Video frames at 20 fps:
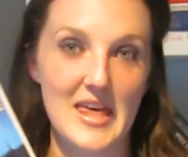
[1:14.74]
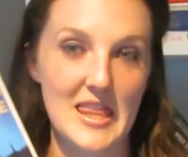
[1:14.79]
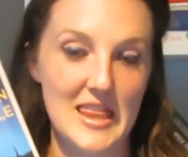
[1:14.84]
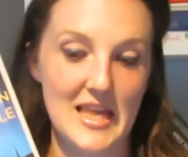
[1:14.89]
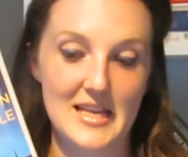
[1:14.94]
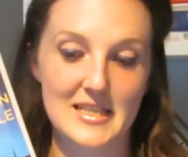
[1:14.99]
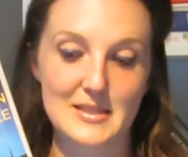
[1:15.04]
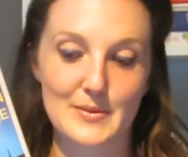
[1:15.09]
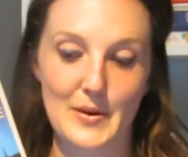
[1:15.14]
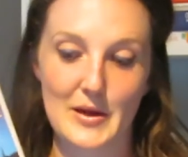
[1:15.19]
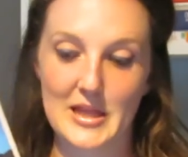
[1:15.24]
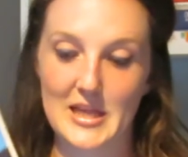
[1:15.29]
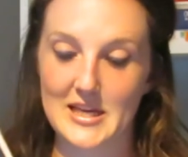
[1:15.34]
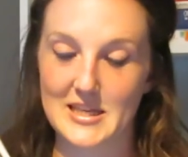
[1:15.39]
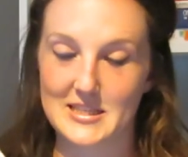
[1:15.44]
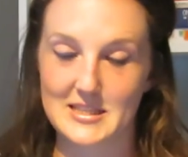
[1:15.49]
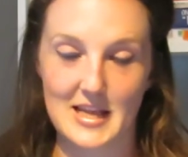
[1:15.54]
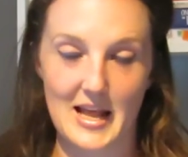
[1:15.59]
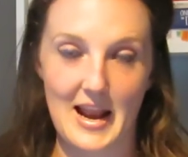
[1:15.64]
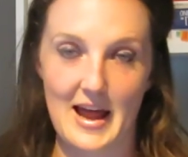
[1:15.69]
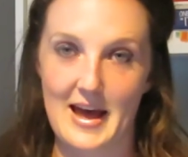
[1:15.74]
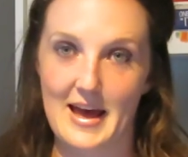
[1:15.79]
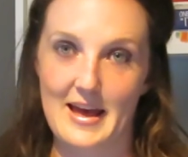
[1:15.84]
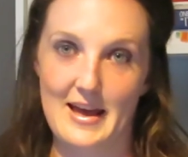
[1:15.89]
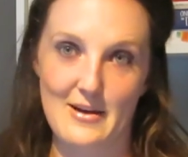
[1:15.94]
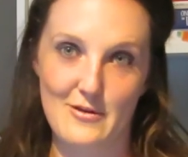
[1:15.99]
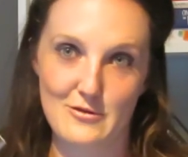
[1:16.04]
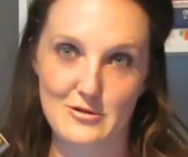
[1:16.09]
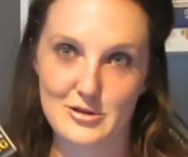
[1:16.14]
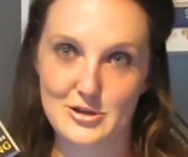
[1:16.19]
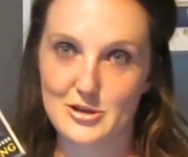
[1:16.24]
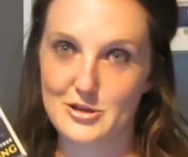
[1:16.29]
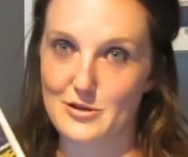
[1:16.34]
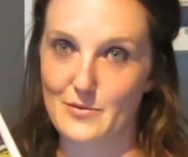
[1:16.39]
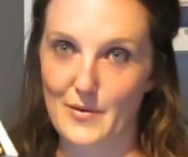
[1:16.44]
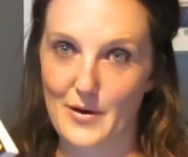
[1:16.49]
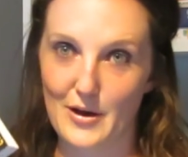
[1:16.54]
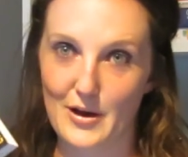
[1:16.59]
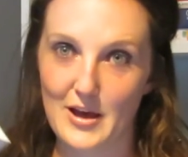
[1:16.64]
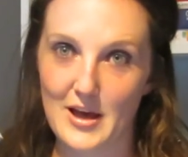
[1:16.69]
things about this, and I ordered the
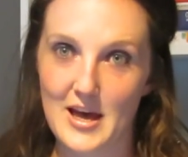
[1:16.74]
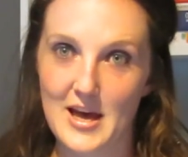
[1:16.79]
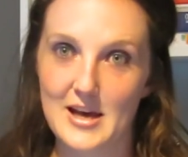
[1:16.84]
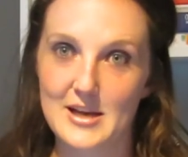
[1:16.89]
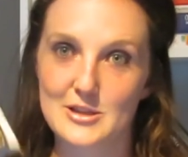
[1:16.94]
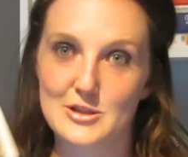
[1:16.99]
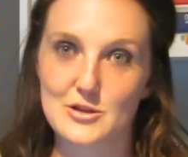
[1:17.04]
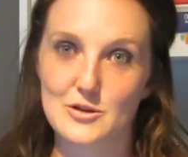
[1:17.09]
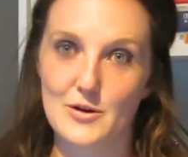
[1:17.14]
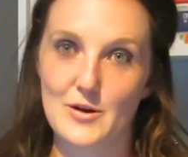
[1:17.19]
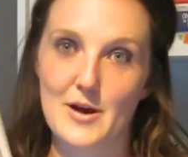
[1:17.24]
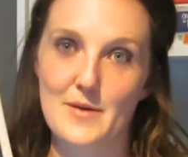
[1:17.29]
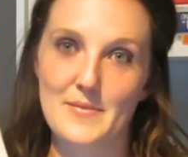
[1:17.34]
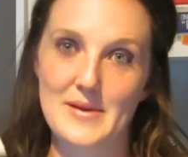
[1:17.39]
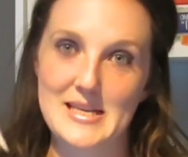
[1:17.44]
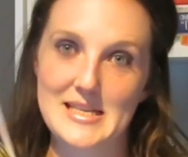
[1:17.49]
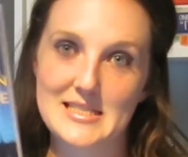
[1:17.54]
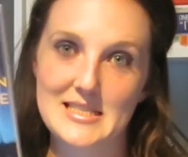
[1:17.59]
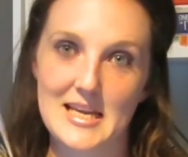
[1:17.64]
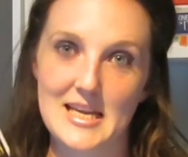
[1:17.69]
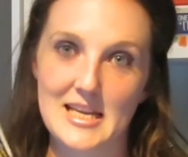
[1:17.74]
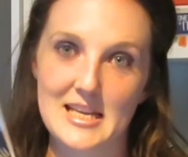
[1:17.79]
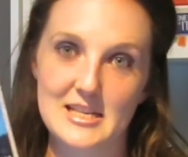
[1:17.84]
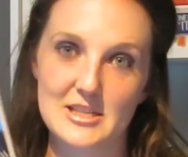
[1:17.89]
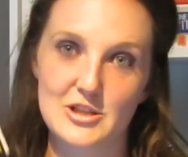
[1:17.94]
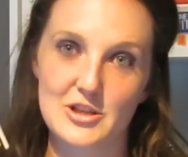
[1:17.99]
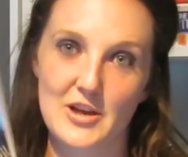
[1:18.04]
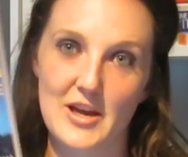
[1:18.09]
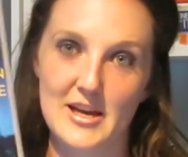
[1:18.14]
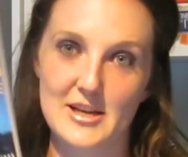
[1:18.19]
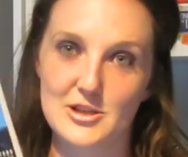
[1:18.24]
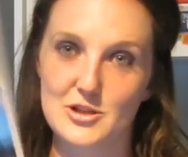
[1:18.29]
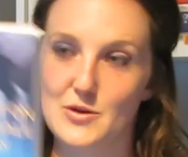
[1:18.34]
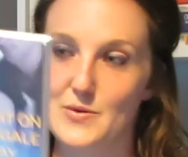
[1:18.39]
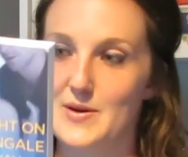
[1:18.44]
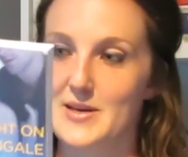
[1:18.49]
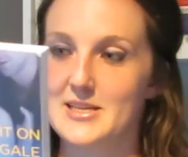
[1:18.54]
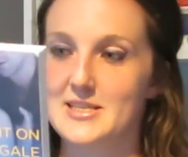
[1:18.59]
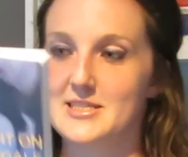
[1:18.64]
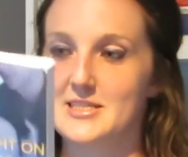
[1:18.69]
book, so I'm excited to get to
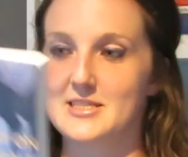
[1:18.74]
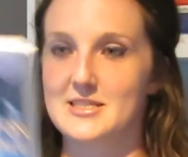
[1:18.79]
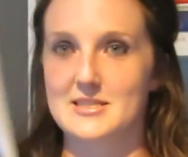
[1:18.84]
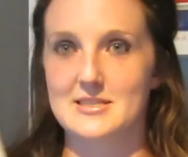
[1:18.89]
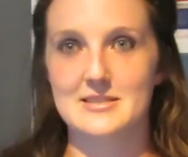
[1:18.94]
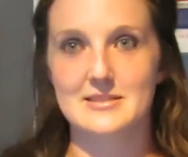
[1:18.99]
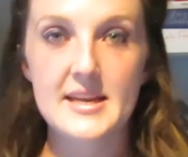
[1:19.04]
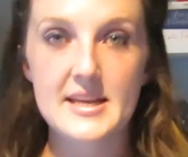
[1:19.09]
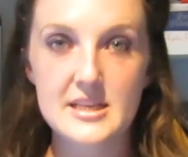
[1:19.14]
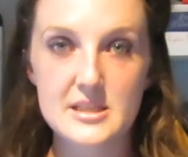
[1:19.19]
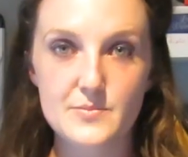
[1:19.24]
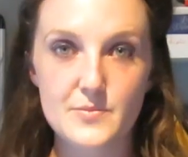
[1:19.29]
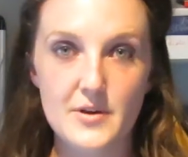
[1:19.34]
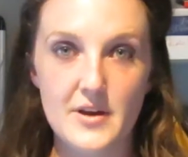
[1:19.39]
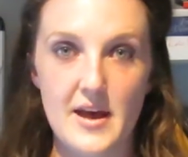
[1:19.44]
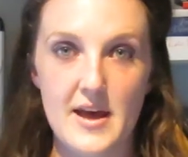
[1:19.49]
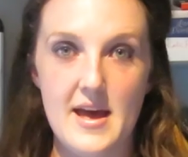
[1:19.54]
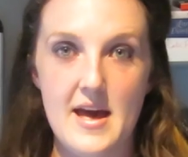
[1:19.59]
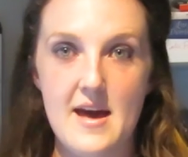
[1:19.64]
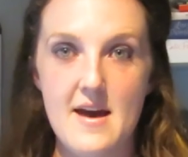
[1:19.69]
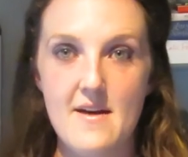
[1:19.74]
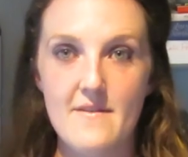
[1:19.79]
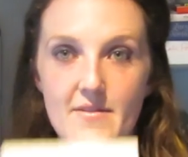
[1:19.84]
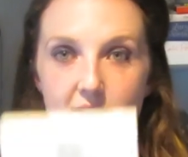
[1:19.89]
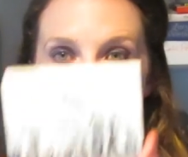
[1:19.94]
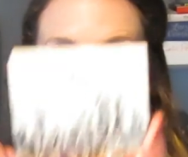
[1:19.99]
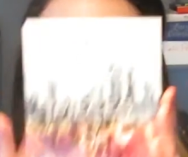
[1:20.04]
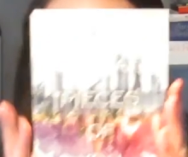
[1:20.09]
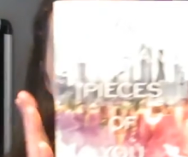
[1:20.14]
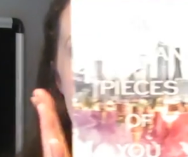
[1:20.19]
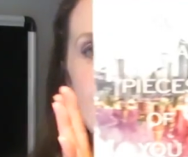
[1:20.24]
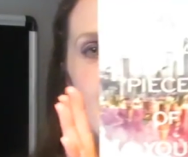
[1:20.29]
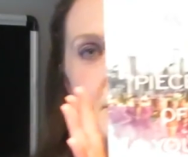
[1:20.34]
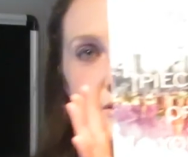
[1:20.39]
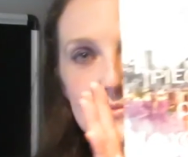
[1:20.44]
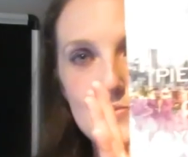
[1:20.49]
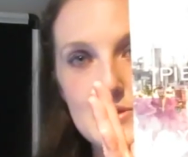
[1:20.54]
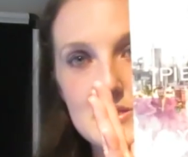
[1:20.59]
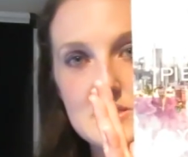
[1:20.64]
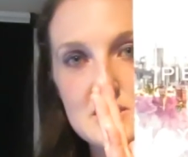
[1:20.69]
it. The next book I have is
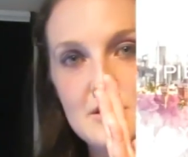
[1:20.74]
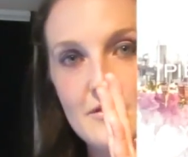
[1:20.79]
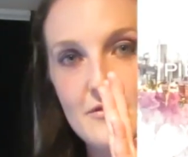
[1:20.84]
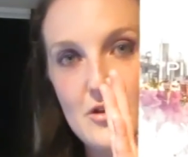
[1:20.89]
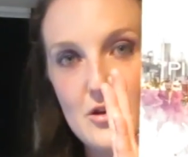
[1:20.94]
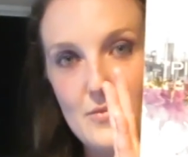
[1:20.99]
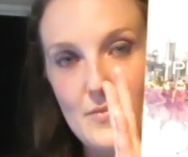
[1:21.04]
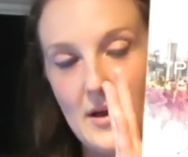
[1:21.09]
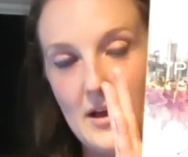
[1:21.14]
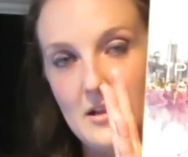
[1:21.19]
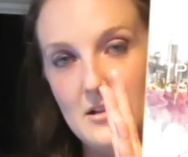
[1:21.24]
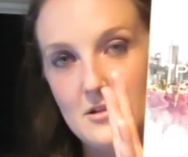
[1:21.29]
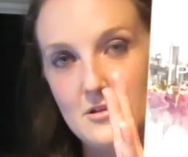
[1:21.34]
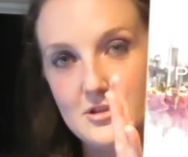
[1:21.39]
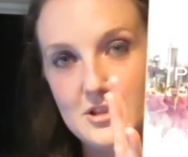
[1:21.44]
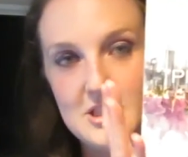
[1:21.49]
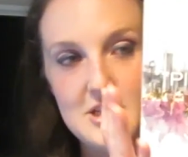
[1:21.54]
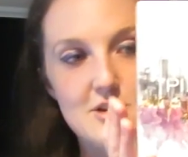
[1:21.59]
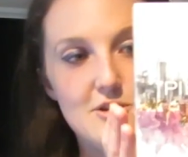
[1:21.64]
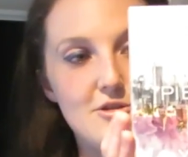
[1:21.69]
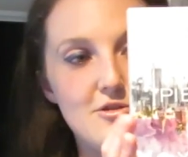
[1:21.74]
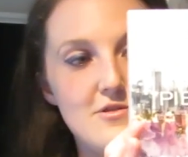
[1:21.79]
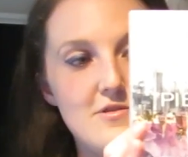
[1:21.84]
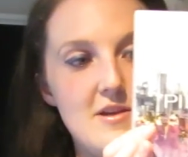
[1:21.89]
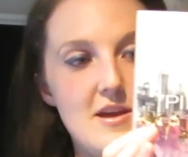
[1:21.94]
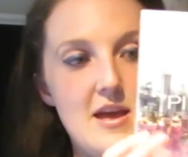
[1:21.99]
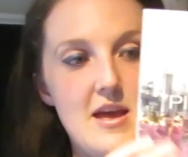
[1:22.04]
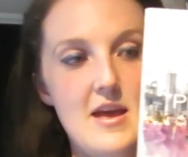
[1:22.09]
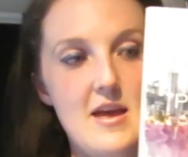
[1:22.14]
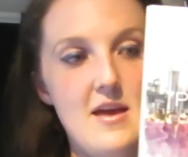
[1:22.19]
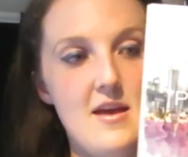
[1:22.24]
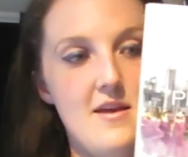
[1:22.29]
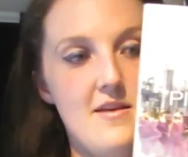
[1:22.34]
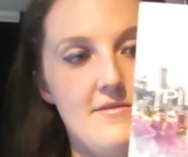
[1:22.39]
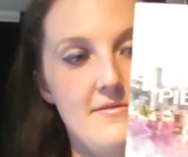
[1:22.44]
1,000 Pieces of You by Claudia Gray.